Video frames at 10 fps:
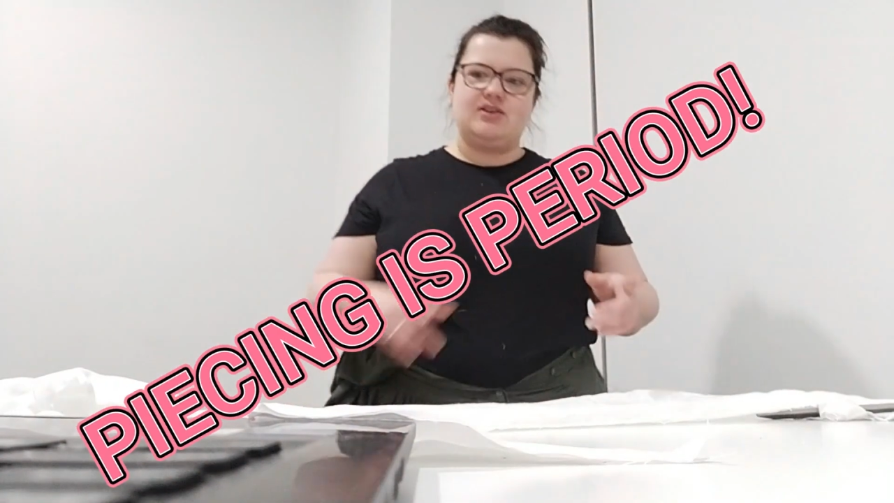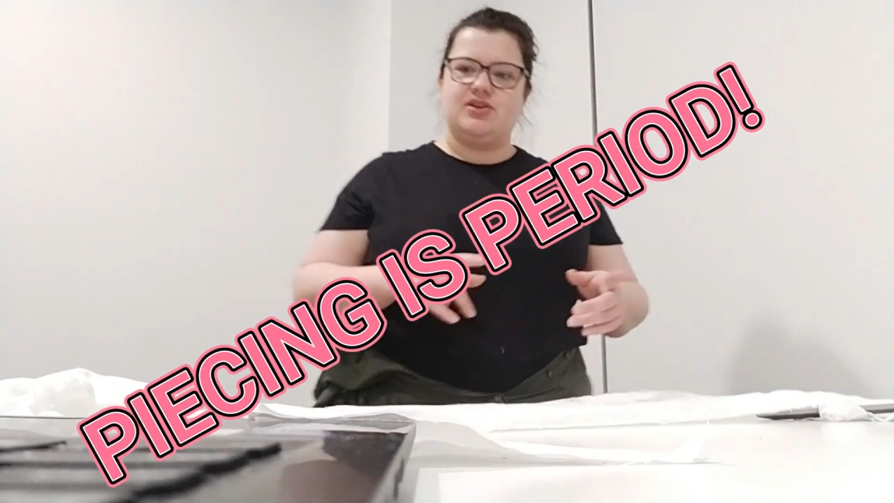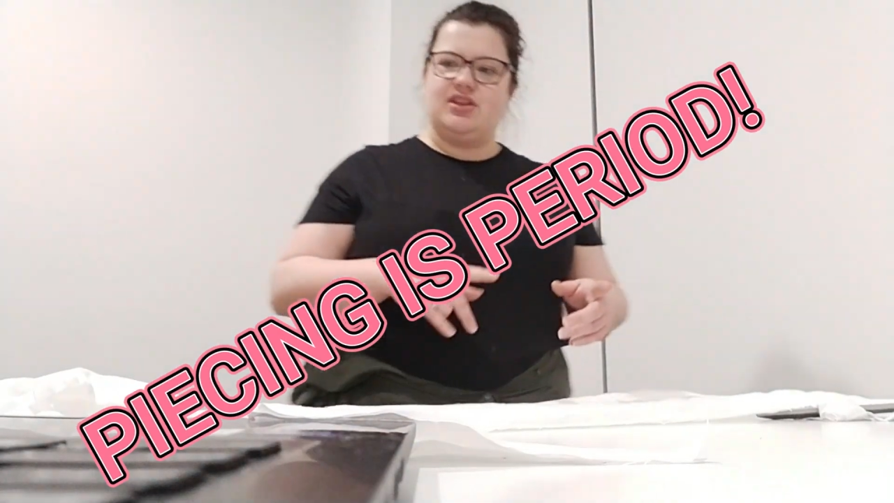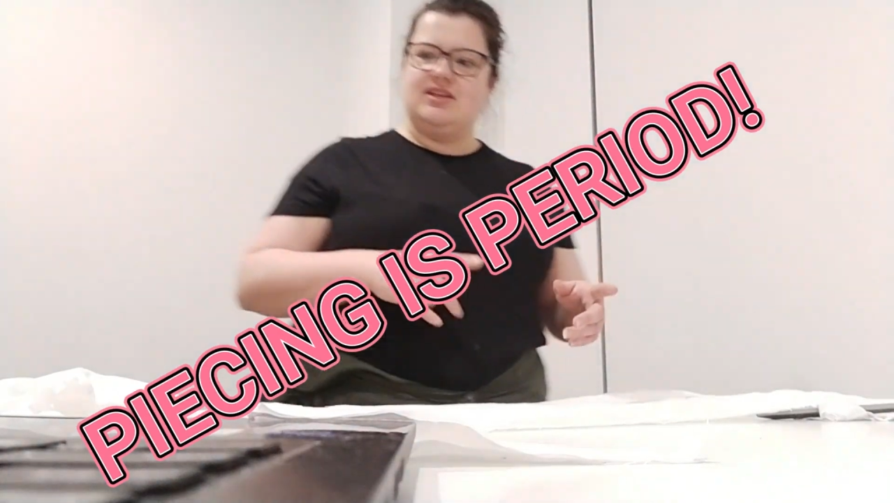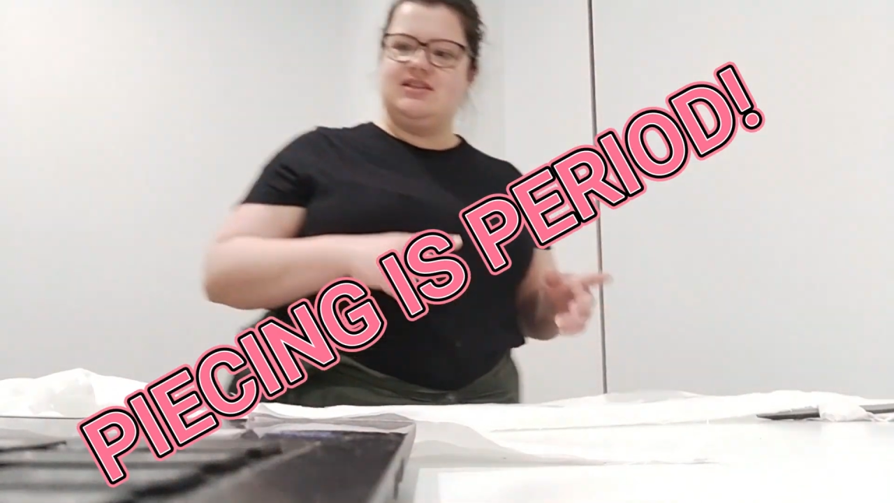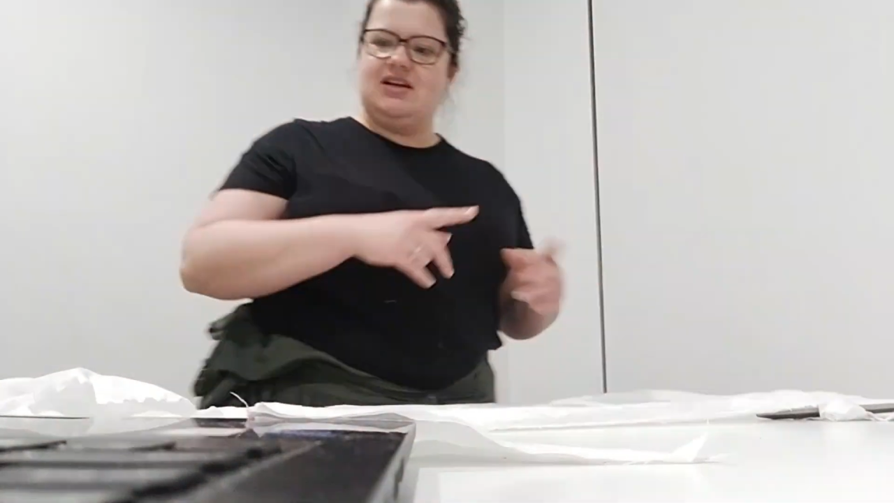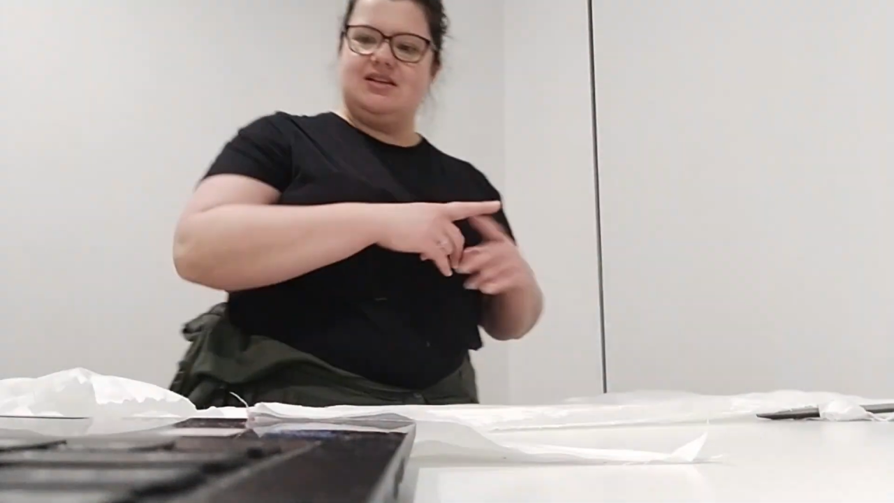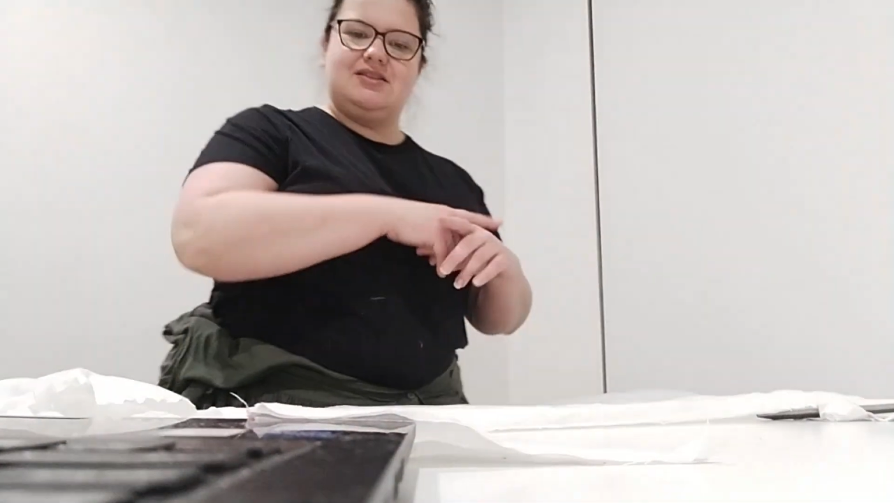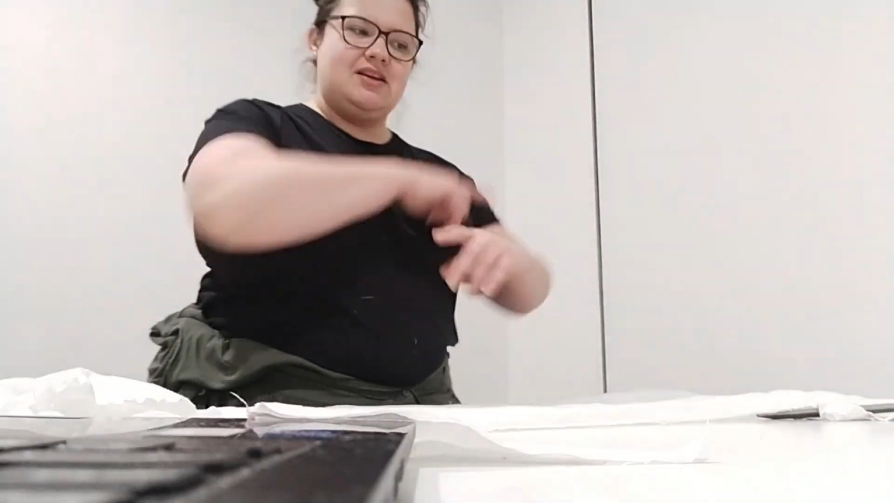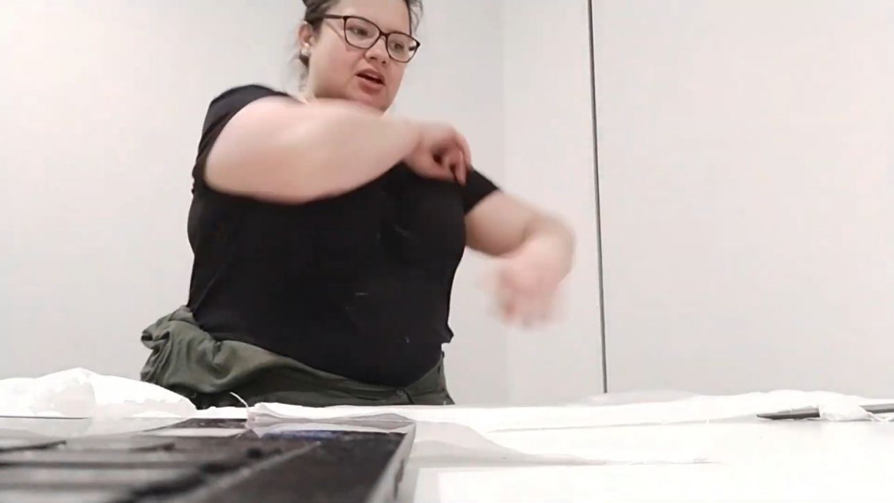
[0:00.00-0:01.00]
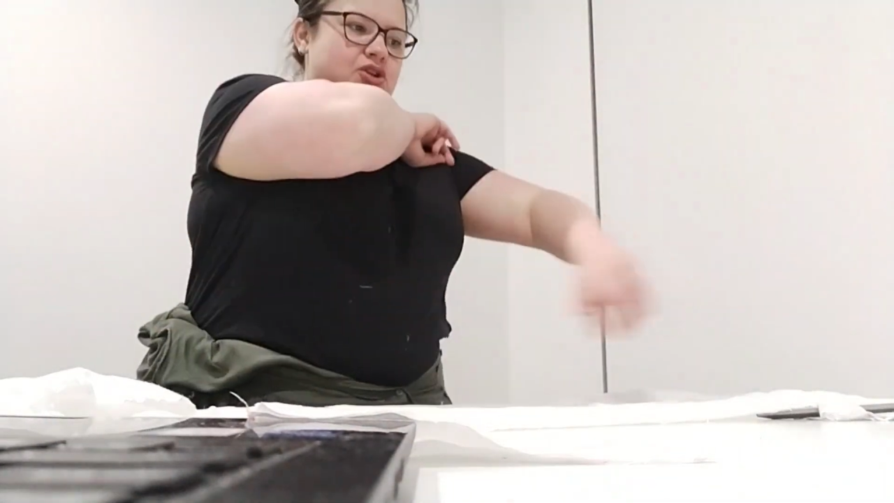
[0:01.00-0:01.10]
So this is